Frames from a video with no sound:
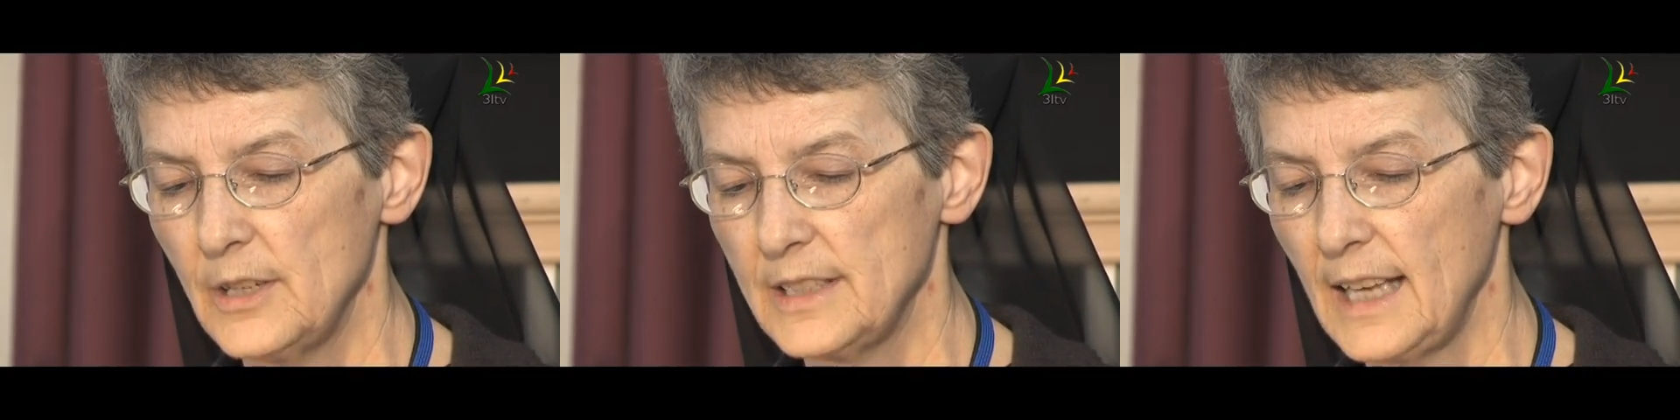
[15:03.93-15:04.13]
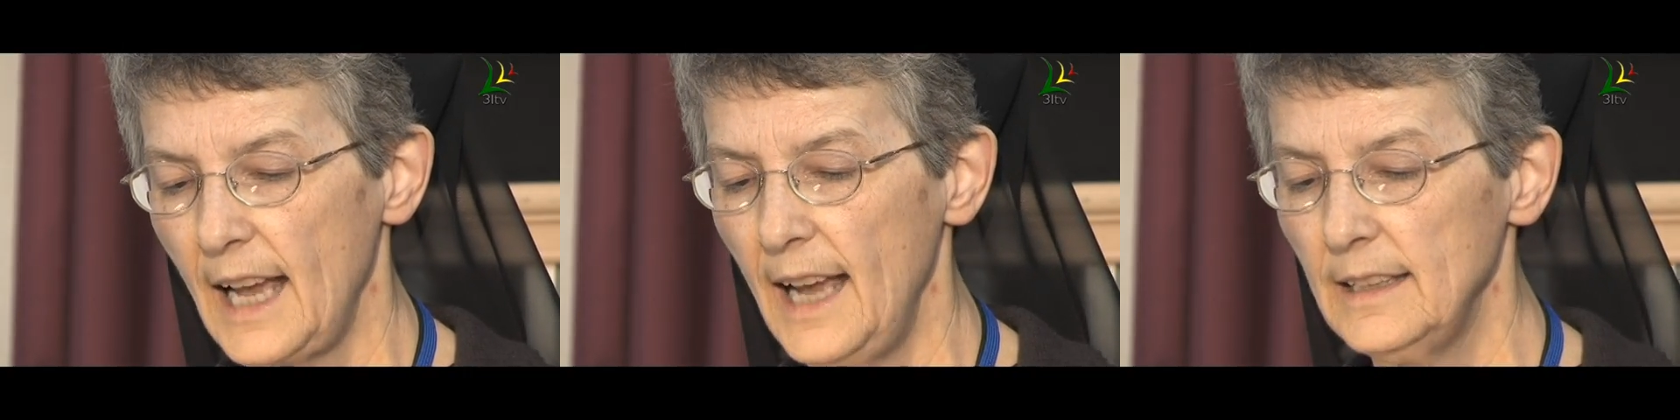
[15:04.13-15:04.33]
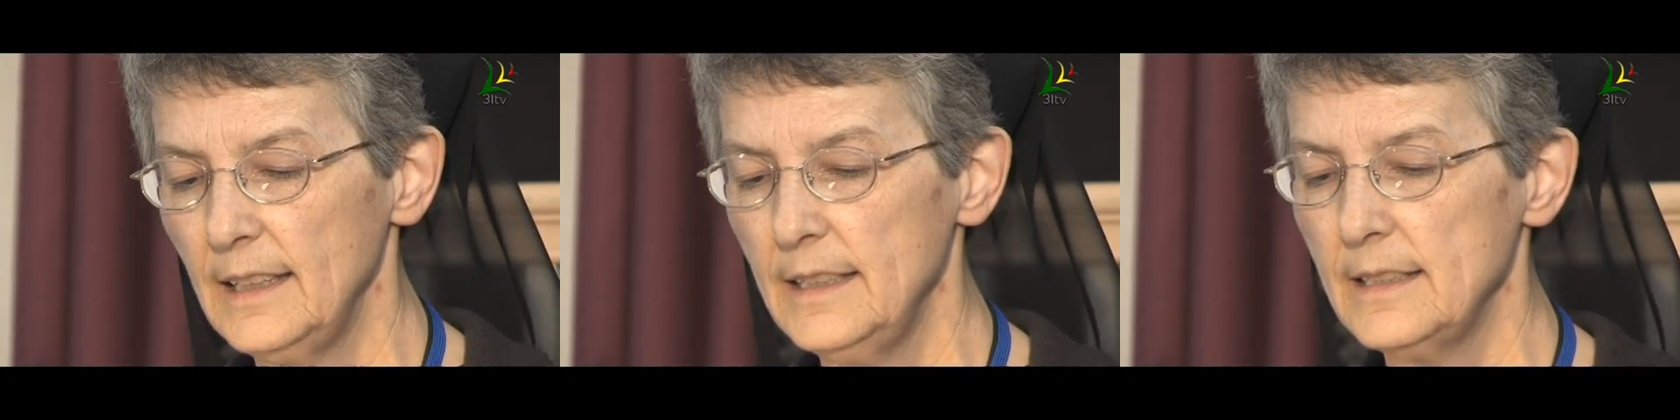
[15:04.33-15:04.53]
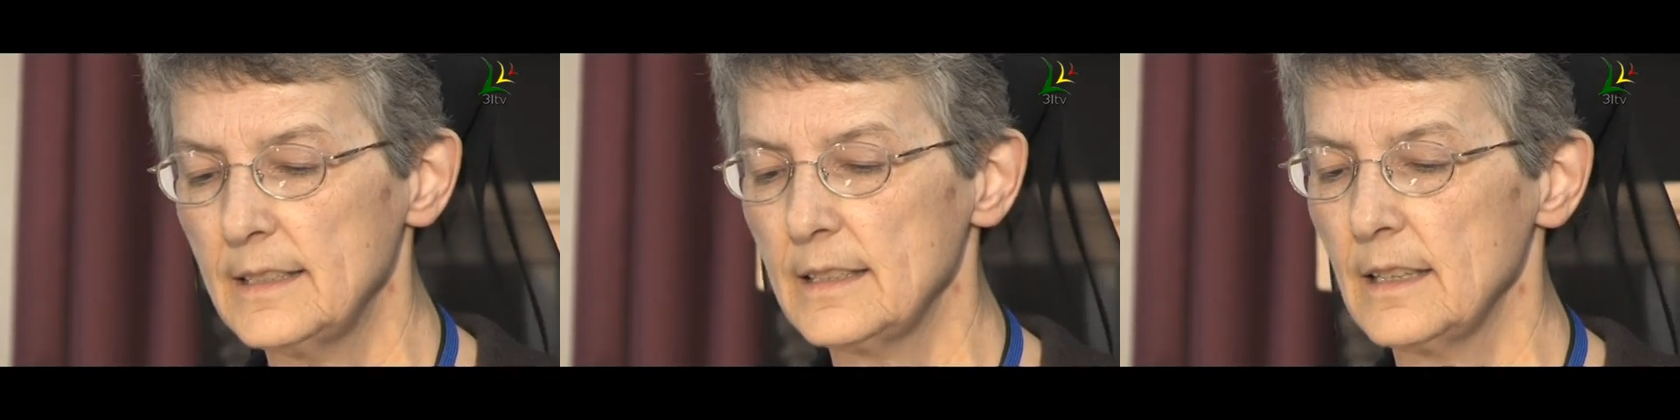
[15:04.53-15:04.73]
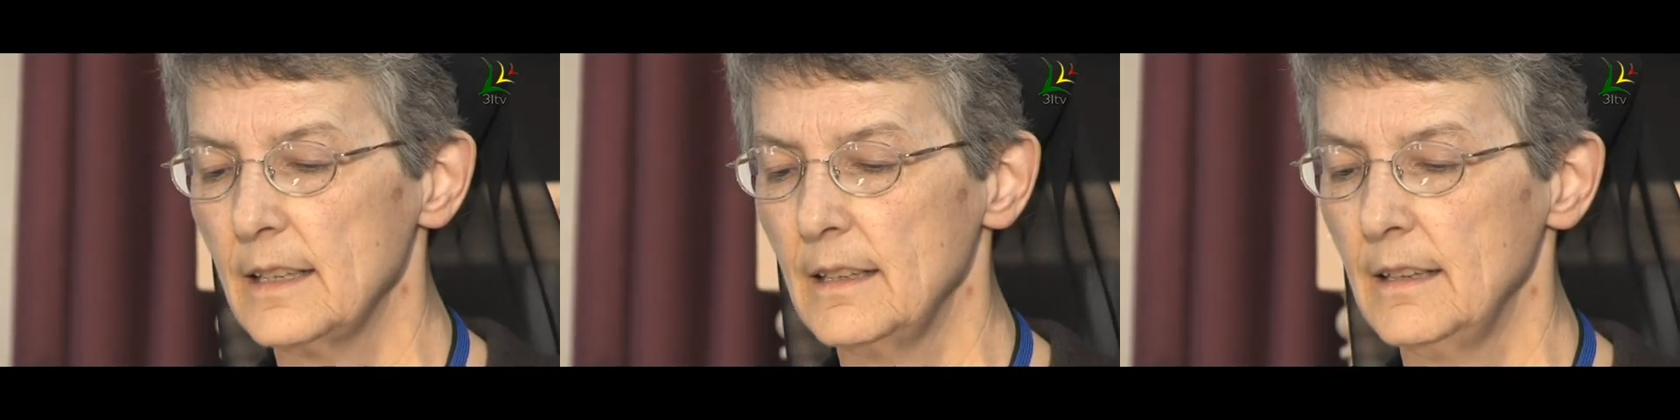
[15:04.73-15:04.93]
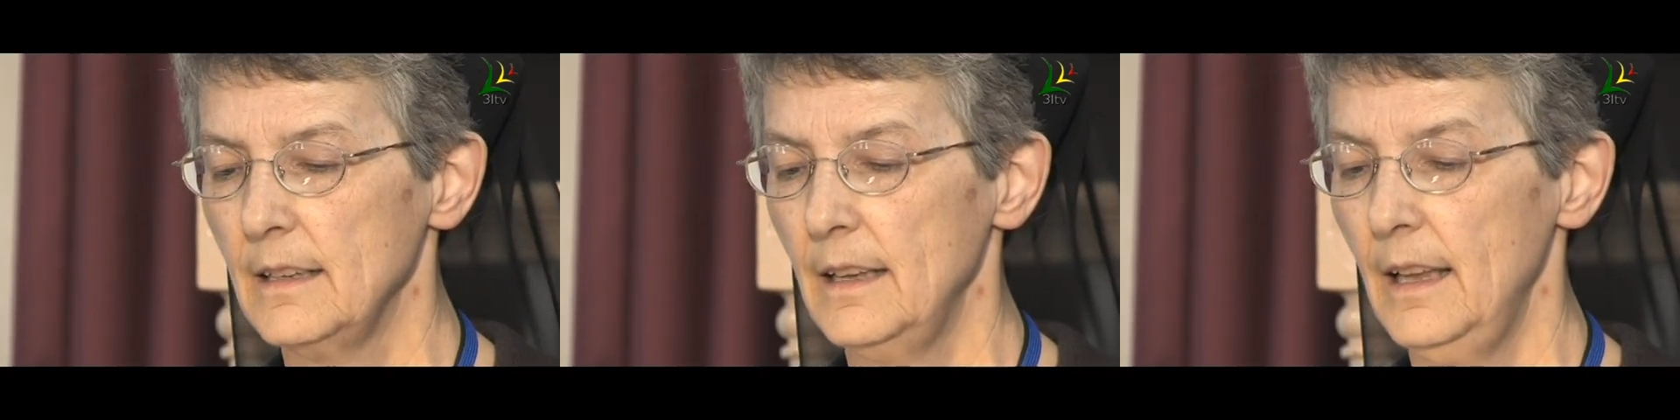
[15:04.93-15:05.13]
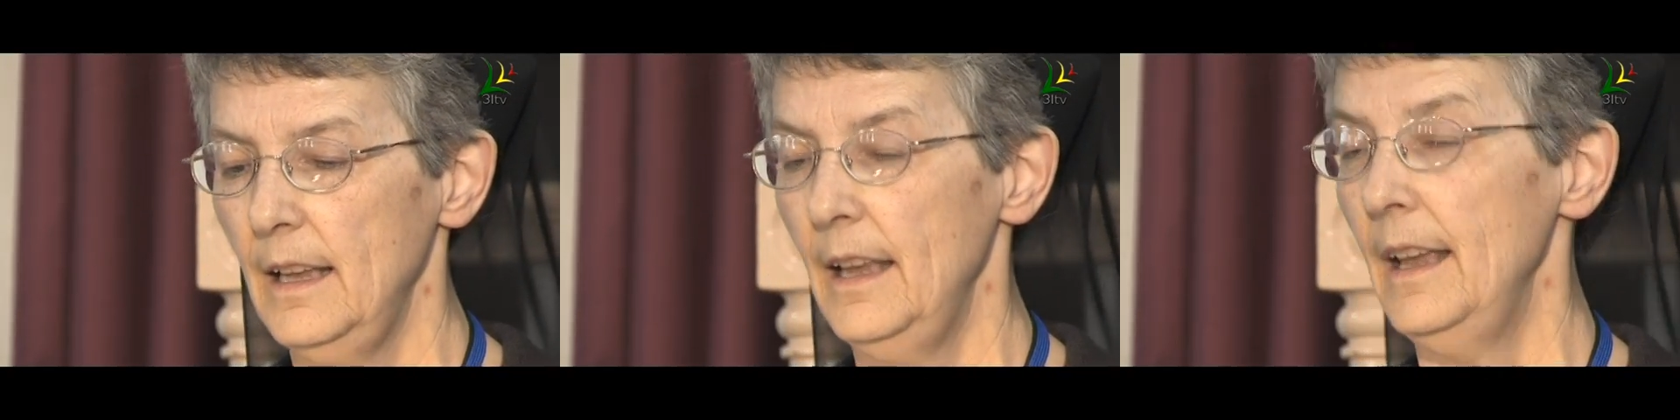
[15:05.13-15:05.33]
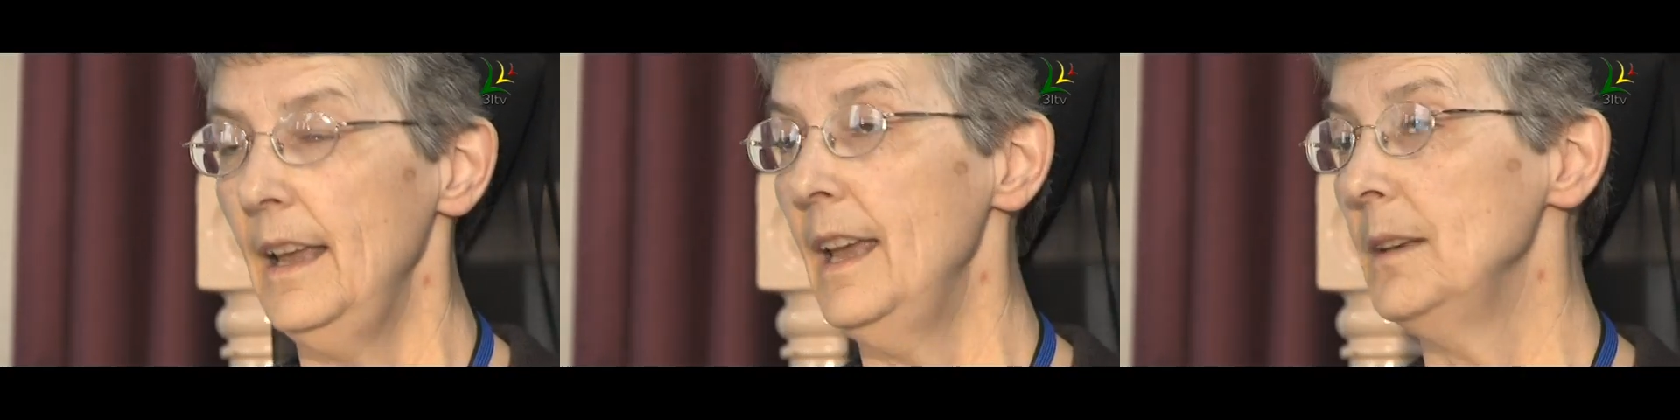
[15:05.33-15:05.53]
silence
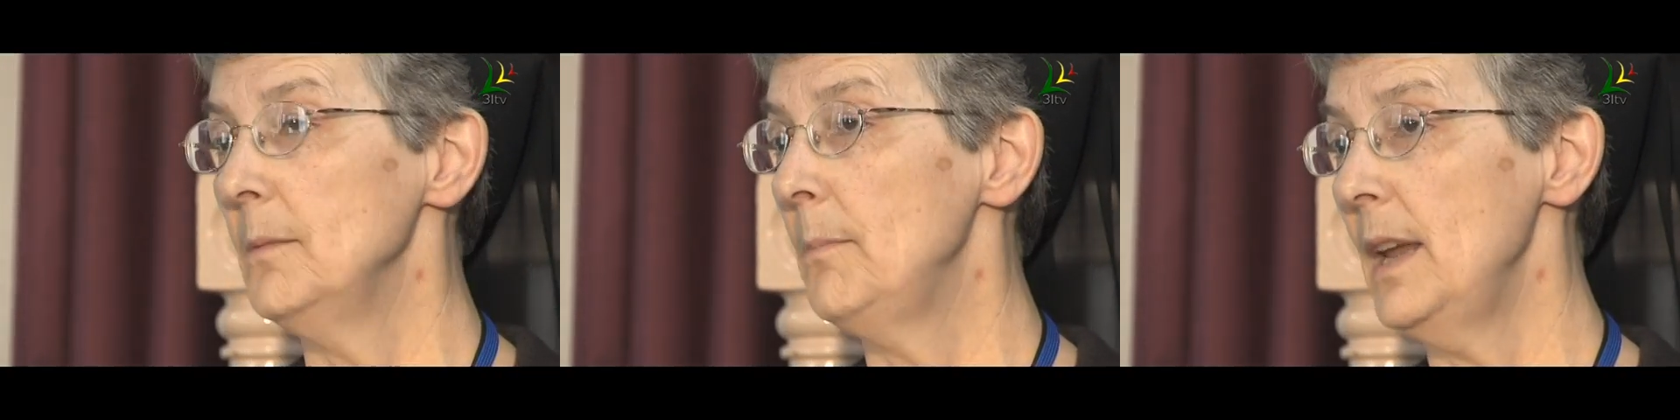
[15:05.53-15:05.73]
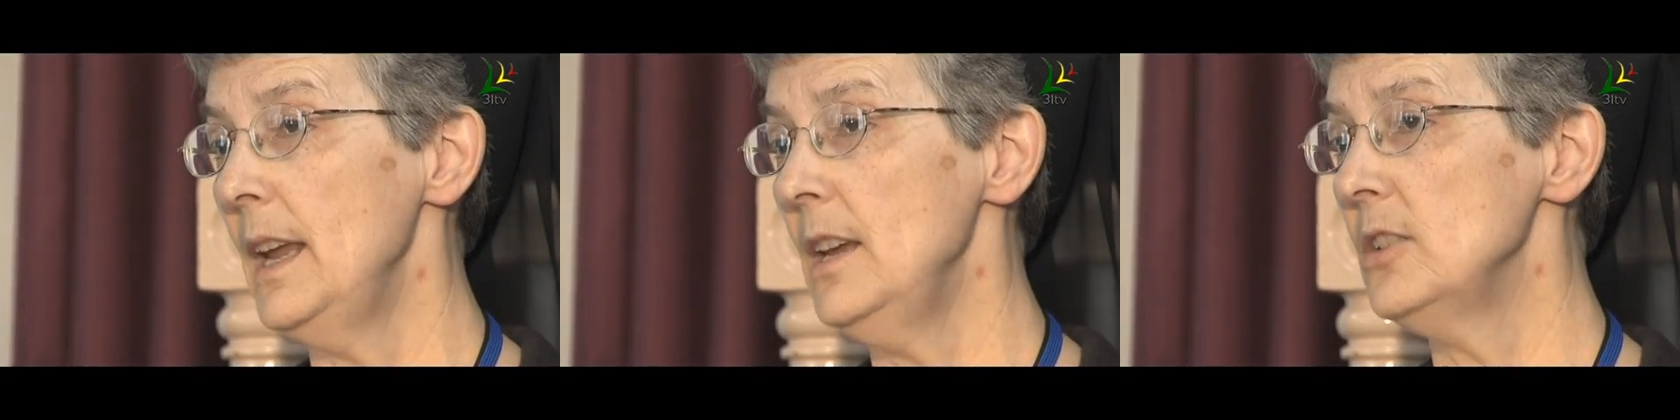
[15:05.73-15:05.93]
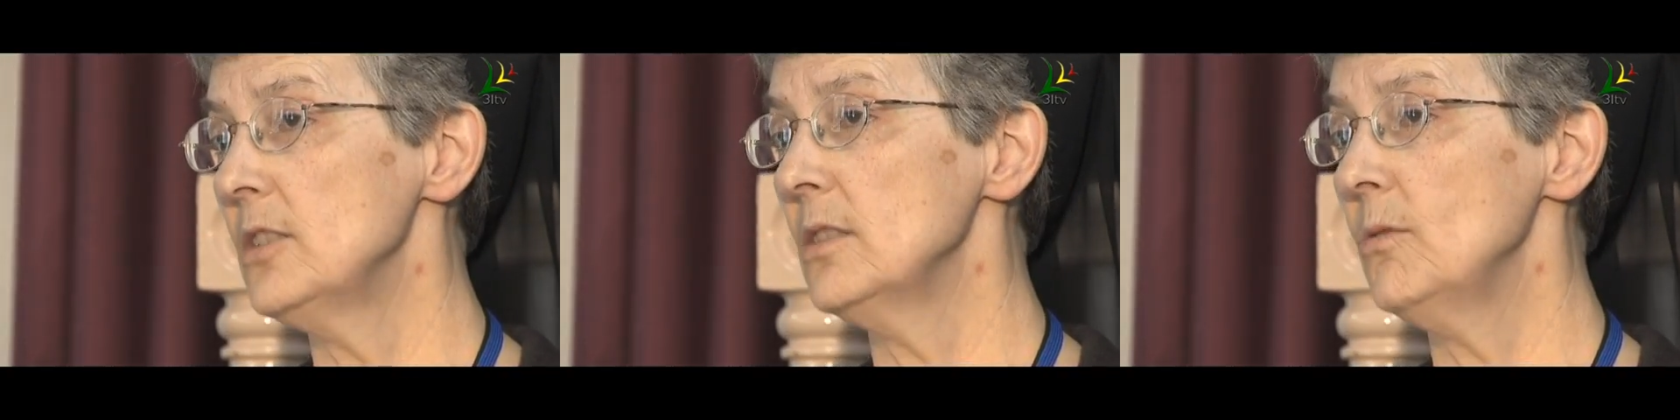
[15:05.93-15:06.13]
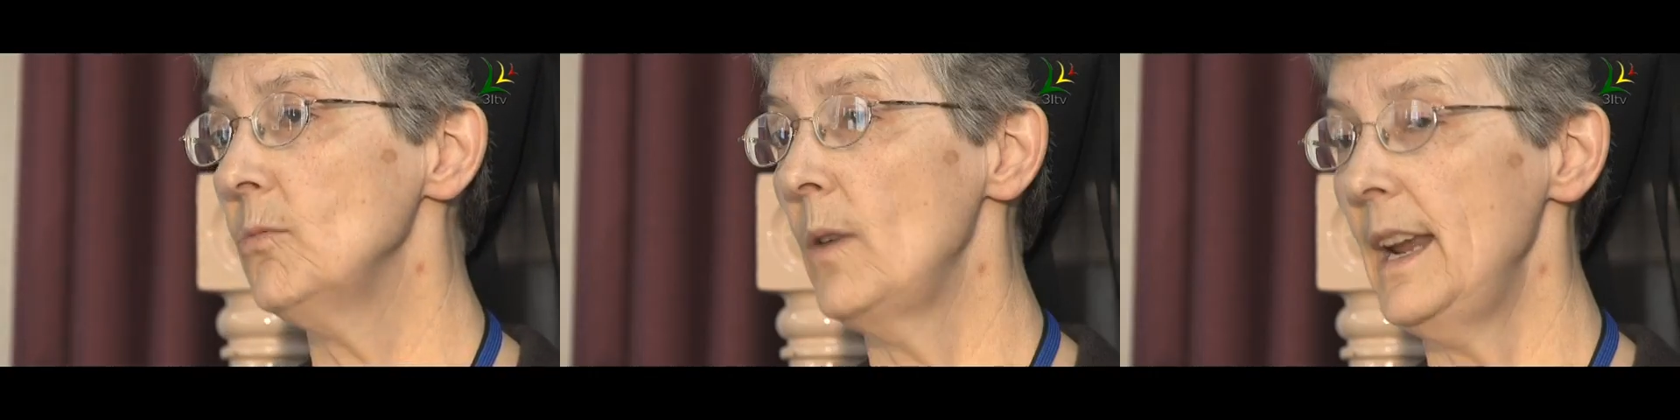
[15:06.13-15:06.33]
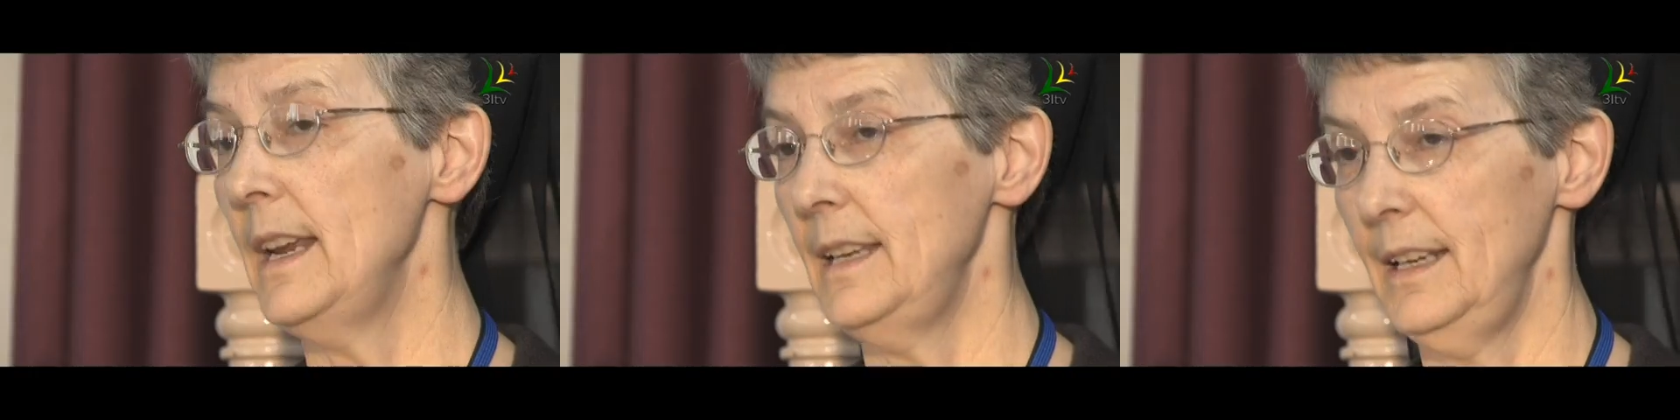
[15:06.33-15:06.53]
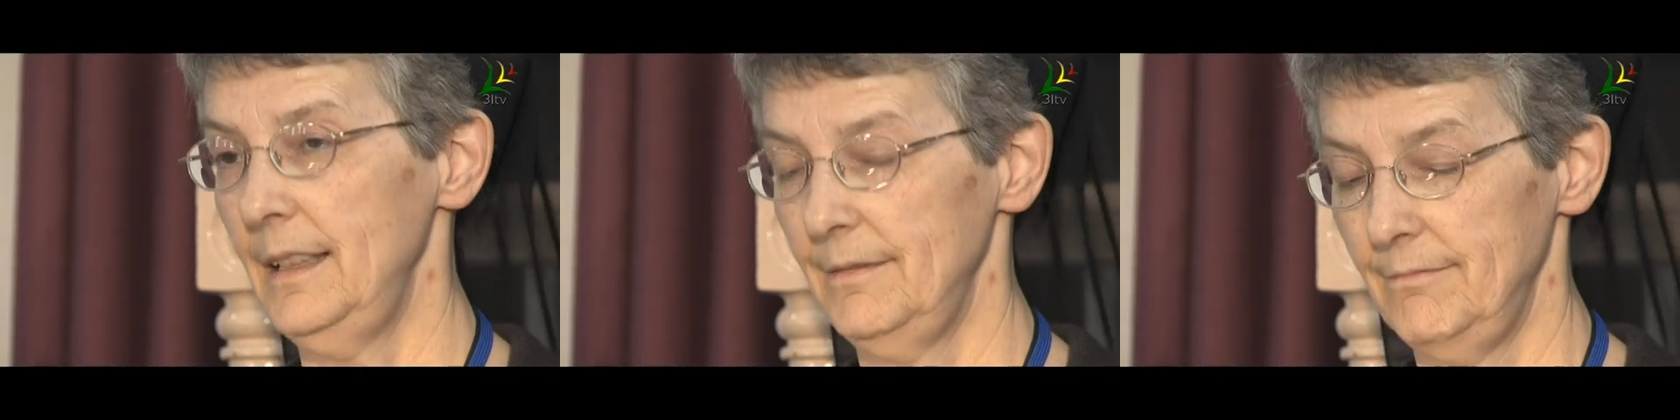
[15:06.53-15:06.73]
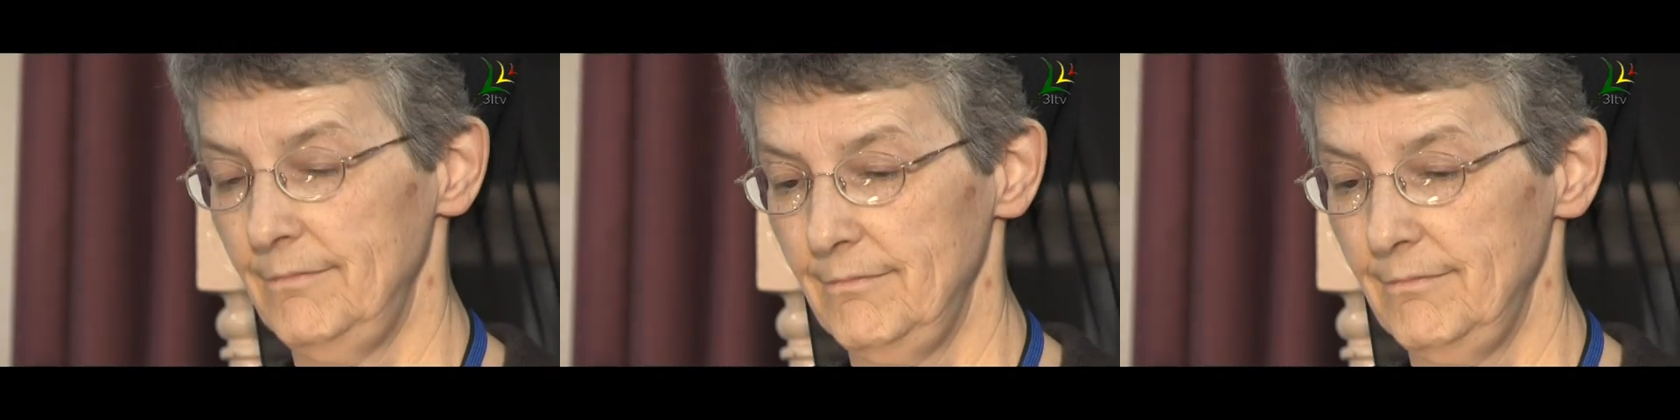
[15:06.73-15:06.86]
and patient waiting,